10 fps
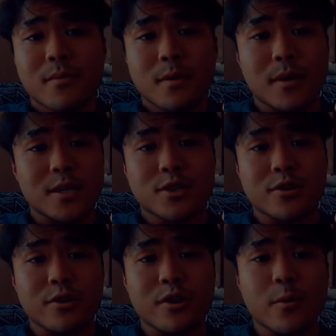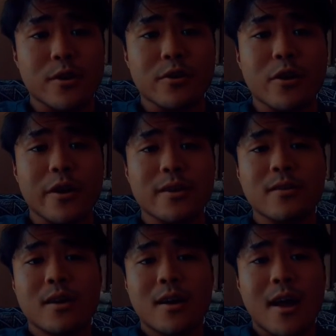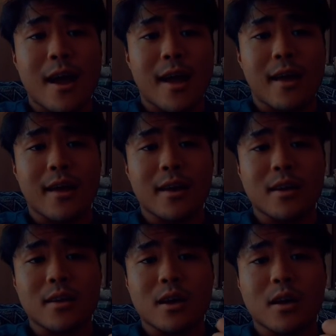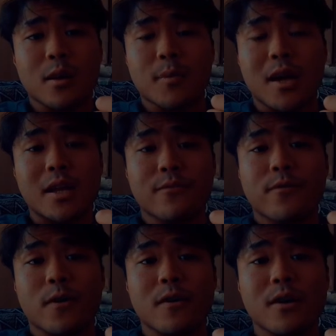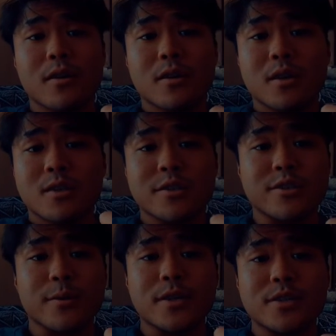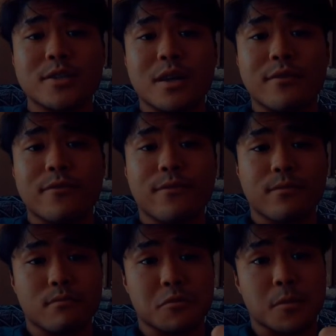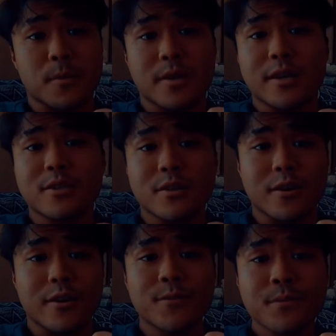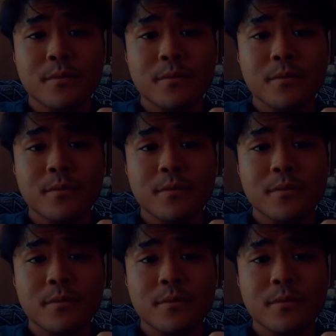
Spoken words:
making sure you know where you're going, and planning for situations if something takes a turn.